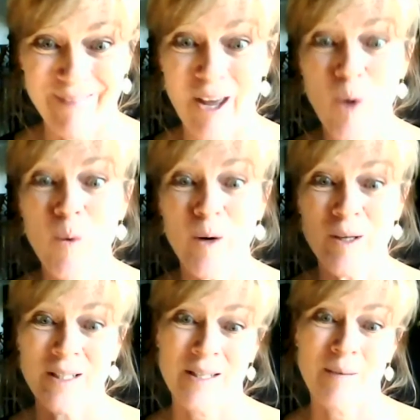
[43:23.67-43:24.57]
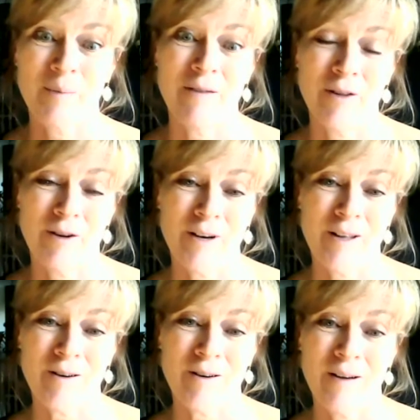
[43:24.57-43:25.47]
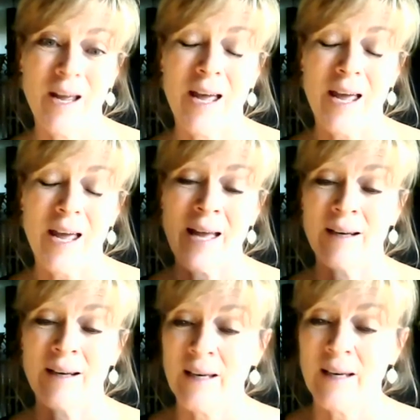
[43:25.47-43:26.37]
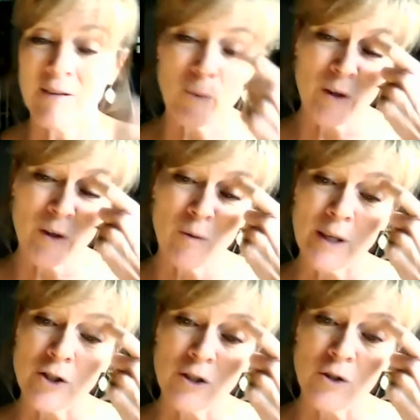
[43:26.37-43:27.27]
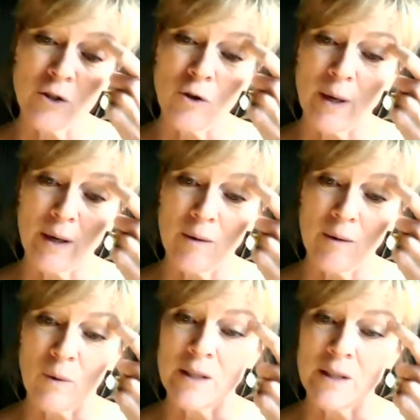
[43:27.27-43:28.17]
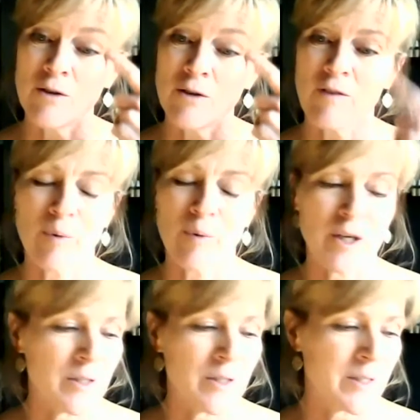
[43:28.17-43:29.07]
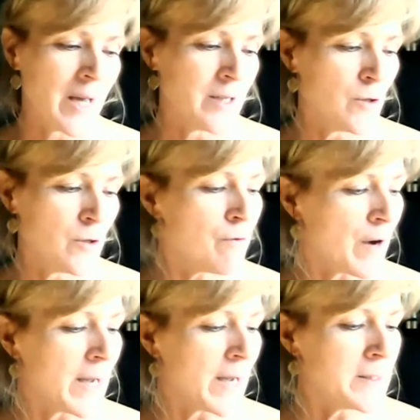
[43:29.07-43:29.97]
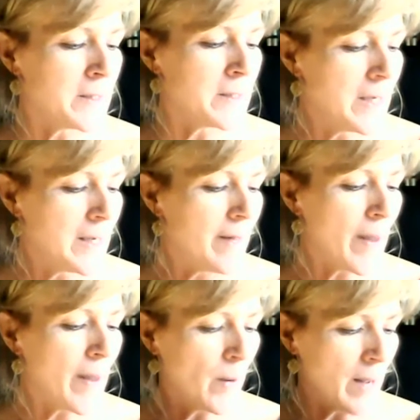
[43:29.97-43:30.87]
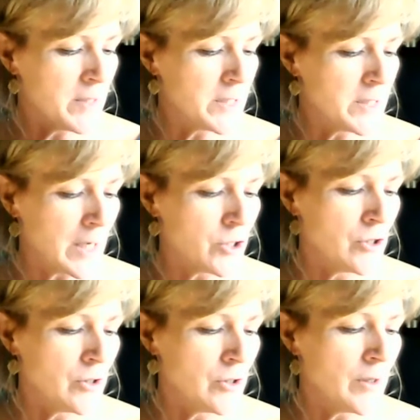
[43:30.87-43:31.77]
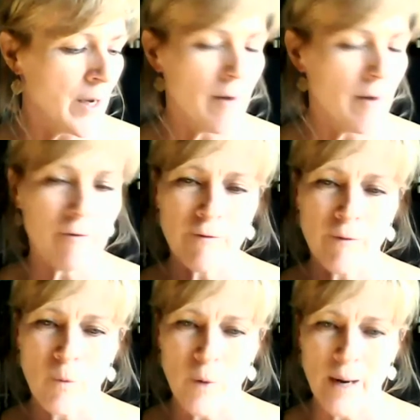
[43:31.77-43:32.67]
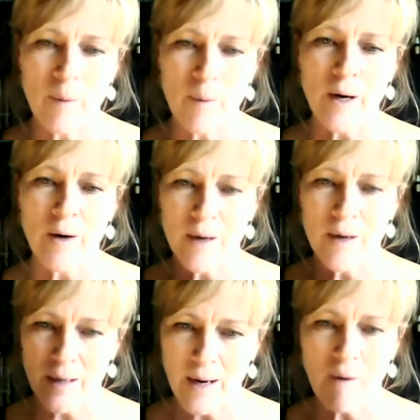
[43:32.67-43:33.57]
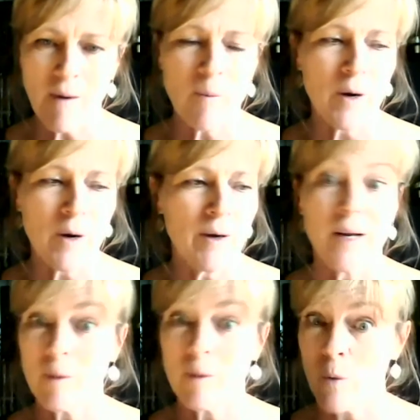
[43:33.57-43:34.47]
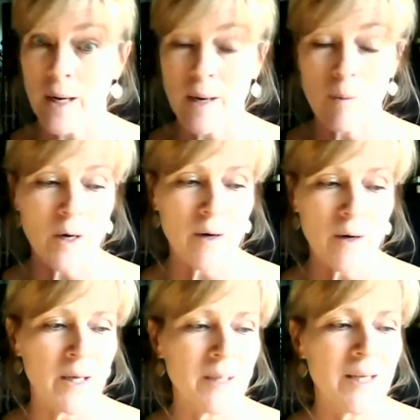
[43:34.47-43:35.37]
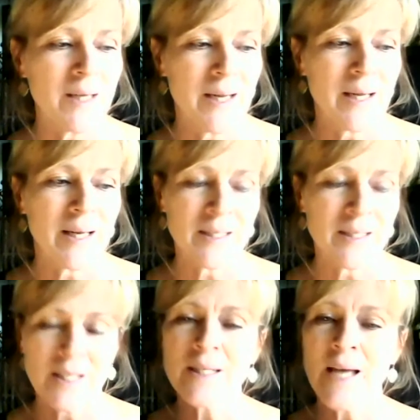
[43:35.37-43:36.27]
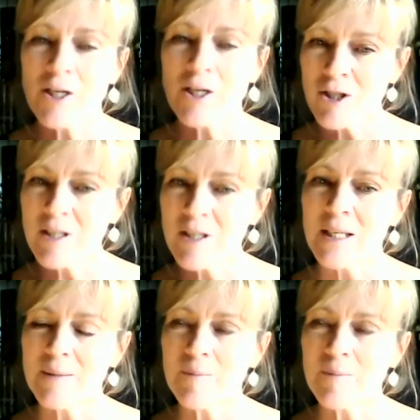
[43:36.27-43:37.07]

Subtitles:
They all worked at some level or another. And even when you mentioned too about it raising your vibrations, I do find that when I'm intentional of what I'm wearing and how I'm wearing it and when I'm wearing it, it does actually,